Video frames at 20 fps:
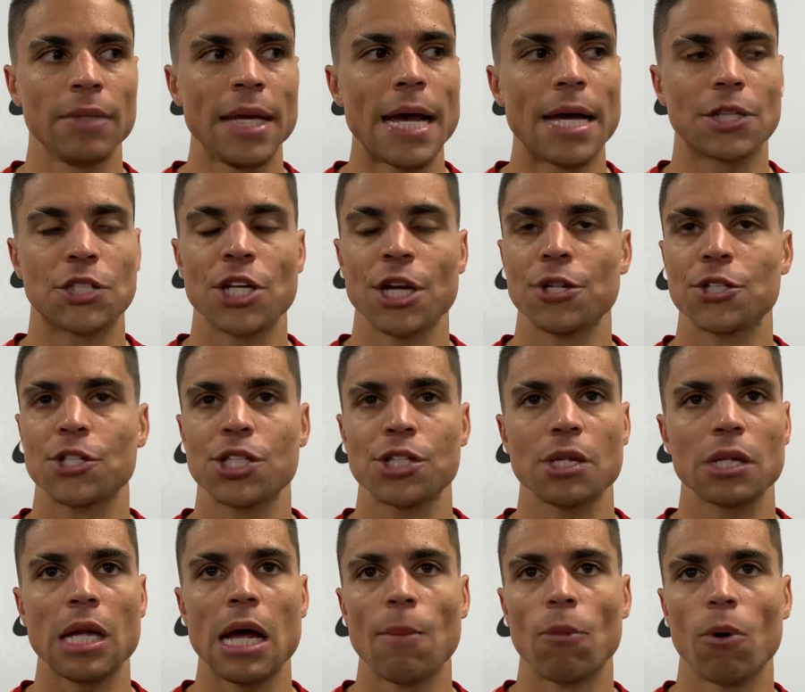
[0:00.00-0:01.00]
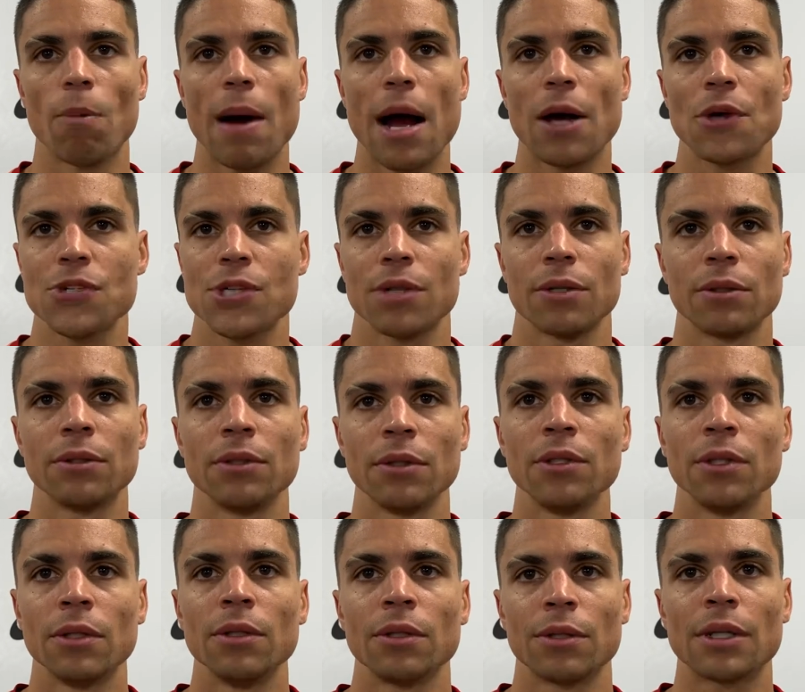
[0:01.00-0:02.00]
yeah, Jerry's just a lot more miles.
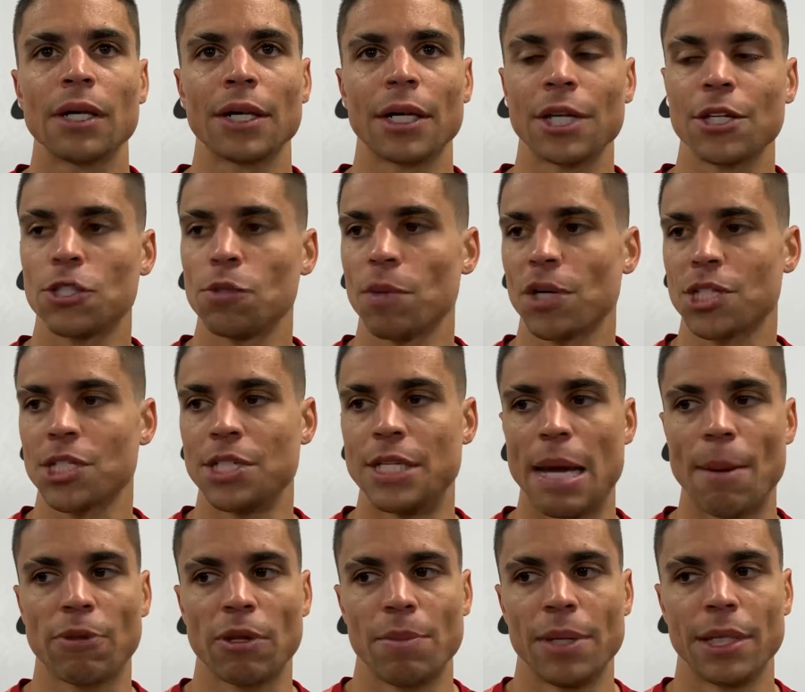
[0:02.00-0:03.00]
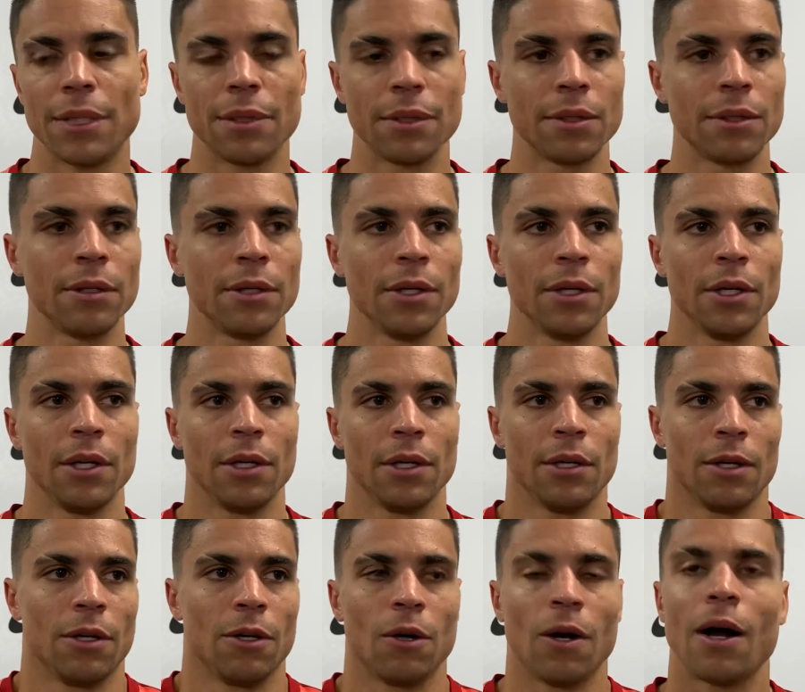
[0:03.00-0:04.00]
Without getting too much in depth, I mean,
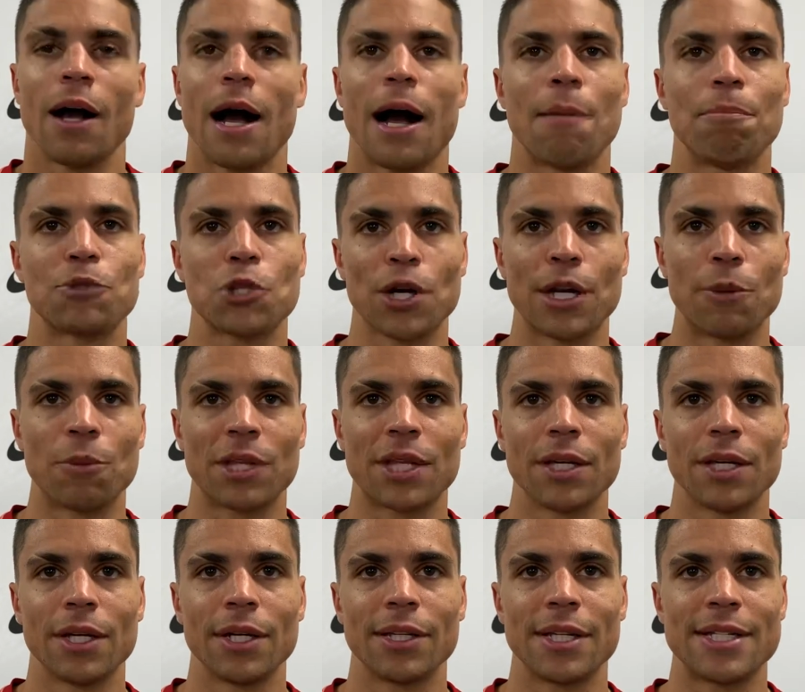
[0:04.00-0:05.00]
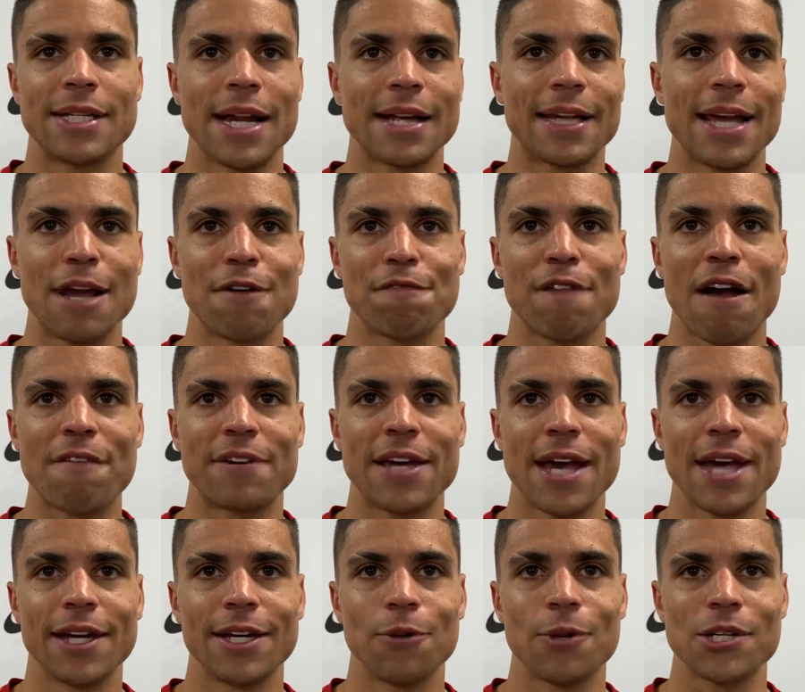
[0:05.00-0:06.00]
I'm training with the, the 10K and
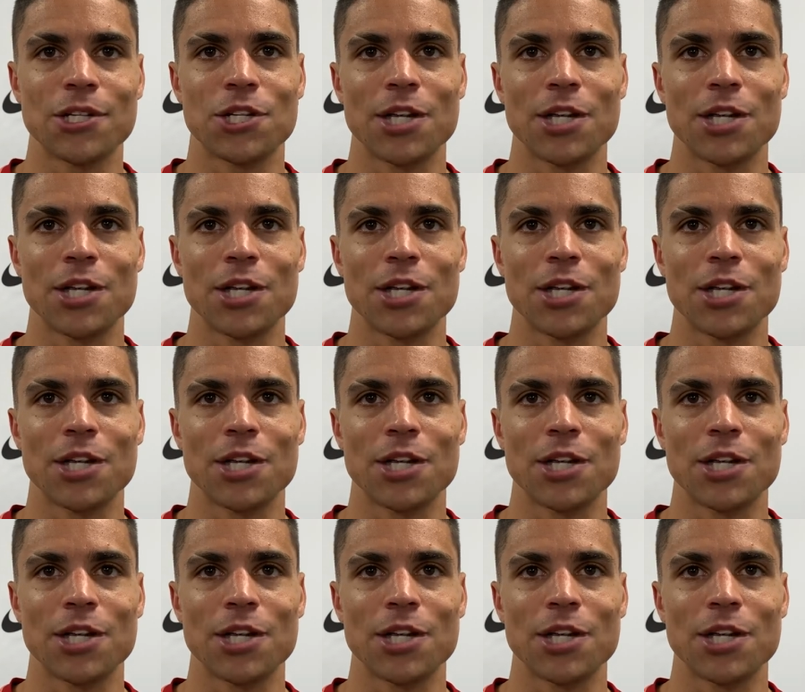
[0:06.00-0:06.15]
5K U.S.